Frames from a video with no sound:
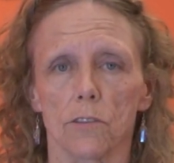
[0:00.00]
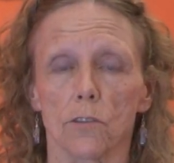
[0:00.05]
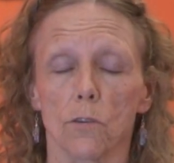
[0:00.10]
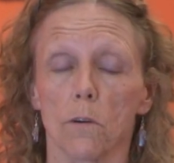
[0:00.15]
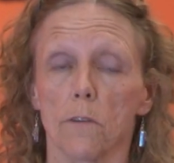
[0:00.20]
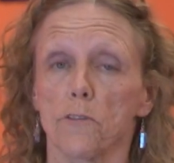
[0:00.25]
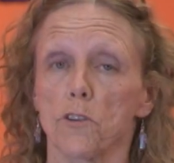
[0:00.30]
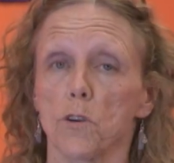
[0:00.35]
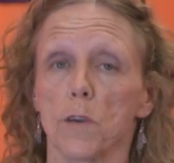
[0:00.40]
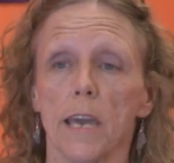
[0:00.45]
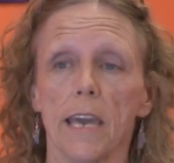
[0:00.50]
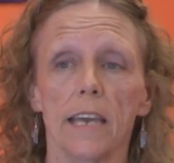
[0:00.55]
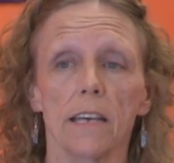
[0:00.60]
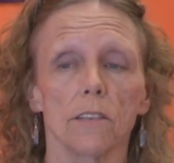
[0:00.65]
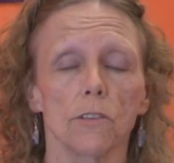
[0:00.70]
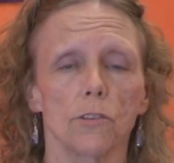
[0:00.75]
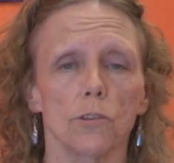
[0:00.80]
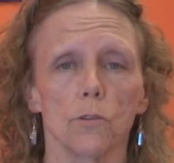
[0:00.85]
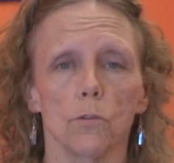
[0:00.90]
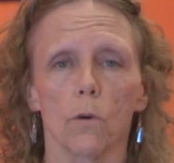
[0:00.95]
So if you
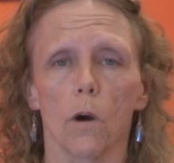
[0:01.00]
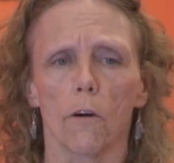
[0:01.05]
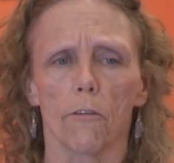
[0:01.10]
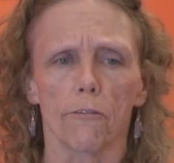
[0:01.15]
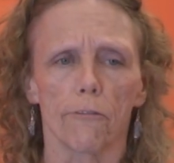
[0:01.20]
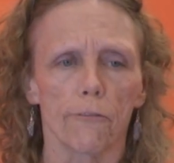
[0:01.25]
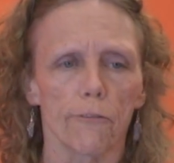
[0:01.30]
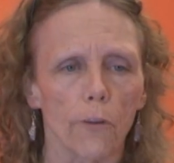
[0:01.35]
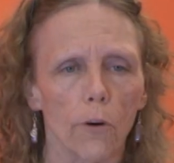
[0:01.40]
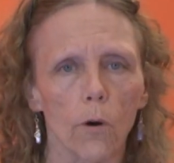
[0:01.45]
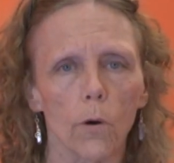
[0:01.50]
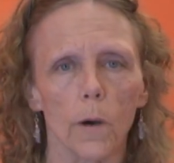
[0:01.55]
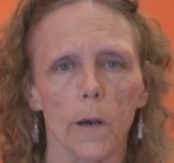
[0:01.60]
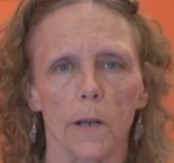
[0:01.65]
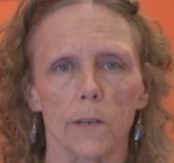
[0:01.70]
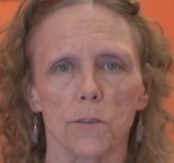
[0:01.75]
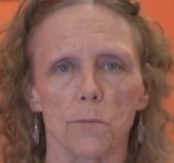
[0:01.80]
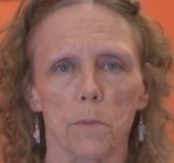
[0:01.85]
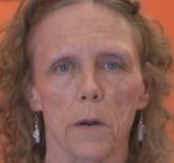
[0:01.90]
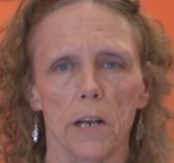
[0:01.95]
can't do a full
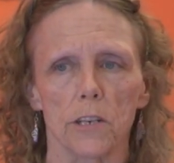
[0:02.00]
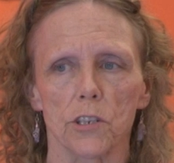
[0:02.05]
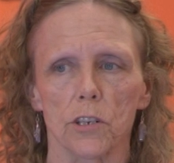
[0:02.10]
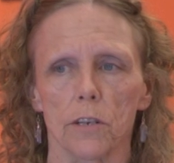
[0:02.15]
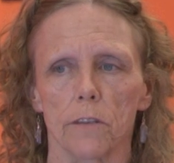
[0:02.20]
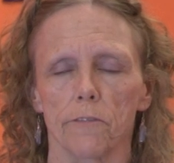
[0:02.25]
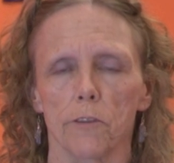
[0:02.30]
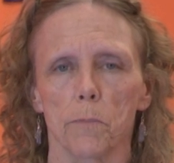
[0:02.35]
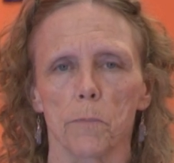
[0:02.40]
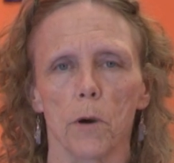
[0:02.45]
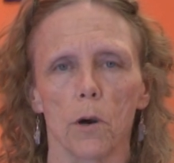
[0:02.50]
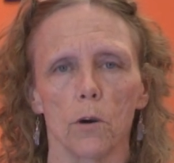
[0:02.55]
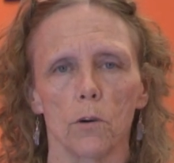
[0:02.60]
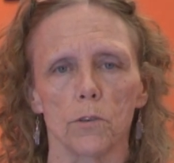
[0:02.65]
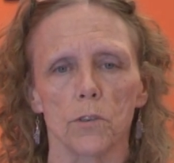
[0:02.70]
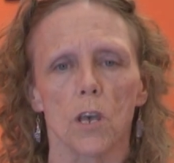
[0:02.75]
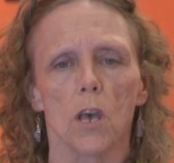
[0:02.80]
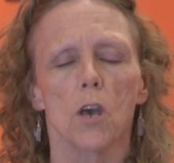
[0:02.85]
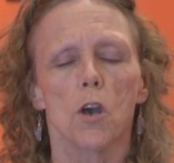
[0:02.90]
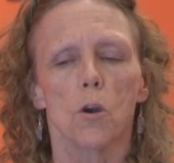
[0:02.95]
expression of a
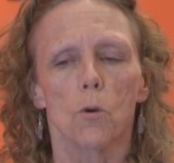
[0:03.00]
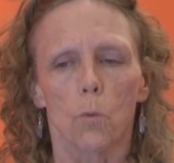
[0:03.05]
pose,